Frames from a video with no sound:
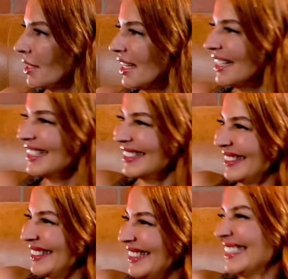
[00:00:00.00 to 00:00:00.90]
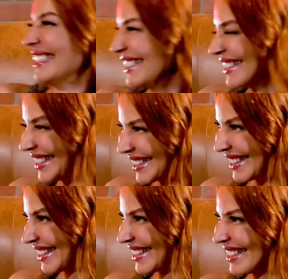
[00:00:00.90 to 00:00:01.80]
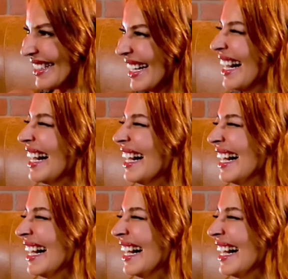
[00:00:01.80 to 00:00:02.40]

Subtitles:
none of us know. Only Dominic knew.